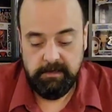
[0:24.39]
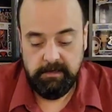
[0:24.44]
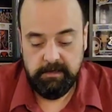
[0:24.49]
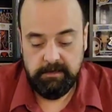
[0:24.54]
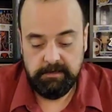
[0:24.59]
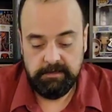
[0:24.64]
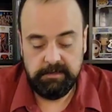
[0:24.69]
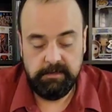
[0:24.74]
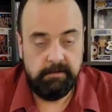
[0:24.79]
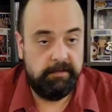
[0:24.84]

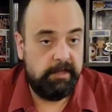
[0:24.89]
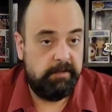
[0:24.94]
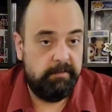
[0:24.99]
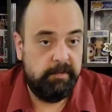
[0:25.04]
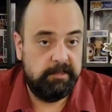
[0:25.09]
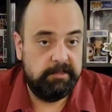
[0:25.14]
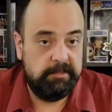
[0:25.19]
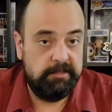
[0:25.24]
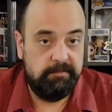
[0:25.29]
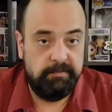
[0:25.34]
So they
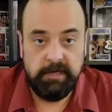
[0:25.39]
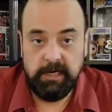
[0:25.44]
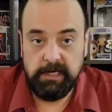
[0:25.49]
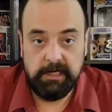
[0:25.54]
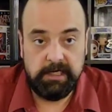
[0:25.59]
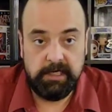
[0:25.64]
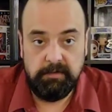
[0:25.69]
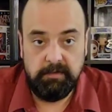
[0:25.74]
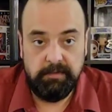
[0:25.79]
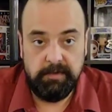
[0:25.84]
must have bought a
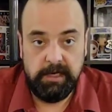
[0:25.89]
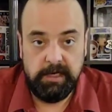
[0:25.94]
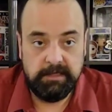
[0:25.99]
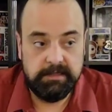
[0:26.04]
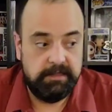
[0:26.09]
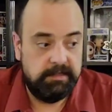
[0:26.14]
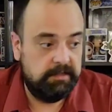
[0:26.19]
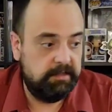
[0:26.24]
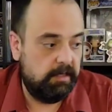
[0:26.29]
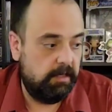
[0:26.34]
couple
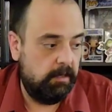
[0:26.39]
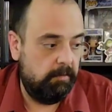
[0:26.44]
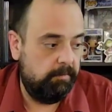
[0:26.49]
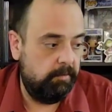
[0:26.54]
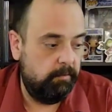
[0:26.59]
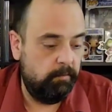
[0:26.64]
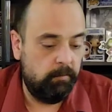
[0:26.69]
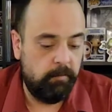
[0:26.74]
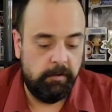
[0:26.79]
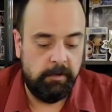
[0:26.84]
boxes,
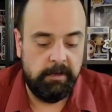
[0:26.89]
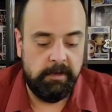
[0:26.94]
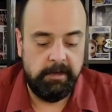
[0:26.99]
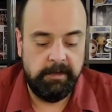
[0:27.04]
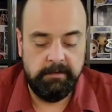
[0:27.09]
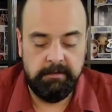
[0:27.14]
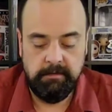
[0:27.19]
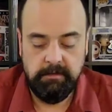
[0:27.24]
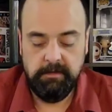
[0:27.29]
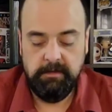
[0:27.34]
opened one,
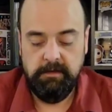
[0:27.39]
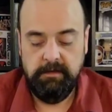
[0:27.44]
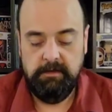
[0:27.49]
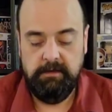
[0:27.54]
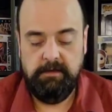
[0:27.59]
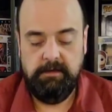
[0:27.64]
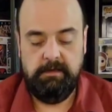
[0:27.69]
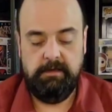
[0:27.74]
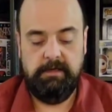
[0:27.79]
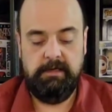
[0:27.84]

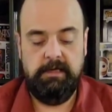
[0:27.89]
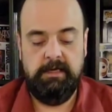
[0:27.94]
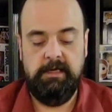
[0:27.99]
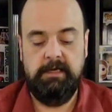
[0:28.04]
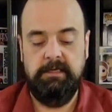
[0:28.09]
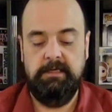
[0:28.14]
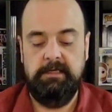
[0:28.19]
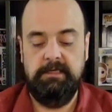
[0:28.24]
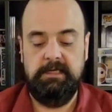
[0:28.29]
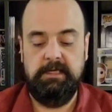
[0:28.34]

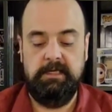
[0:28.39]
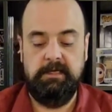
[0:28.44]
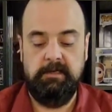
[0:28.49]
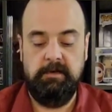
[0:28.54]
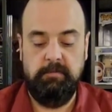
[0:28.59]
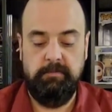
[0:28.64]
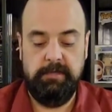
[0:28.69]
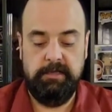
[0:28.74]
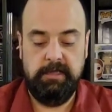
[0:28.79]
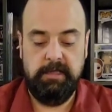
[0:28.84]
and didn't
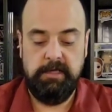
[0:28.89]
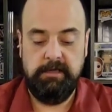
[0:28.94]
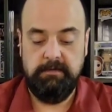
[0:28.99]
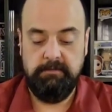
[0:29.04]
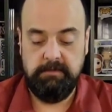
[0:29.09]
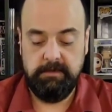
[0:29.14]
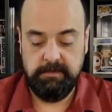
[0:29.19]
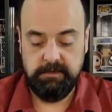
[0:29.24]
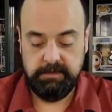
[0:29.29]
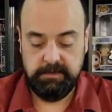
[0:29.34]
open the other
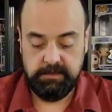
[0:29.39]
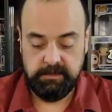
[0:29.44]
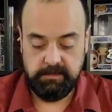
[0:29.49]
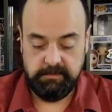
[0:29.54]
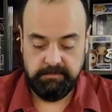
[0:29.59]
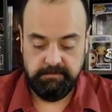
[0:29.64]
one. So